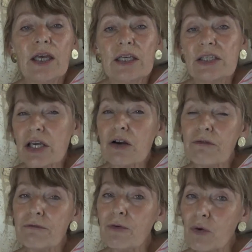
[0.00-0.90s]
so
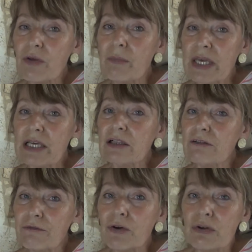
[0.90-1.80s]
for the meal,
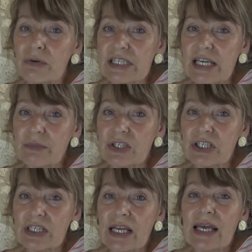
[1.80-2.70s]
for the
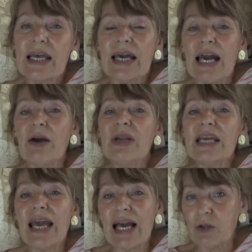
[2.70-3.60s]
reception, how
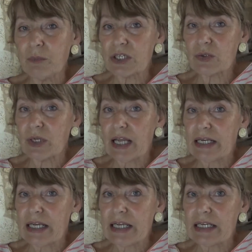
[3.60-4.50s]
many helpers will I
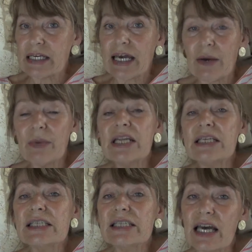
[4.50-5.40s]
need? How many
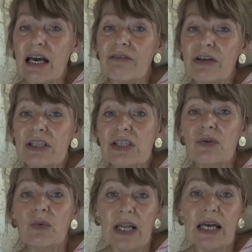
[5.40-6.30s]
servers
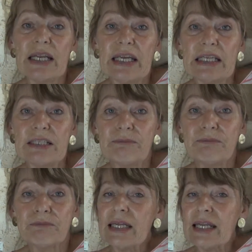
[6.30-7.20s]
will I need?
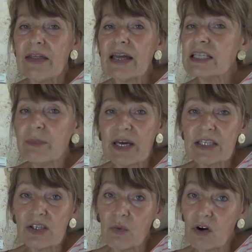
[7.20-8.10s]
Now that
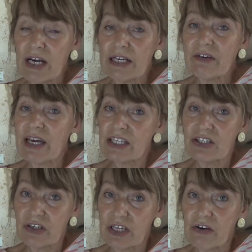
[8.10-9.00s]
depends on what kind of
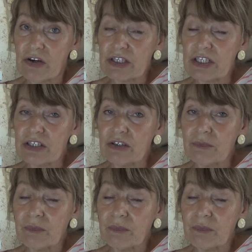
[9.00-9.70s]
catering you're going to do.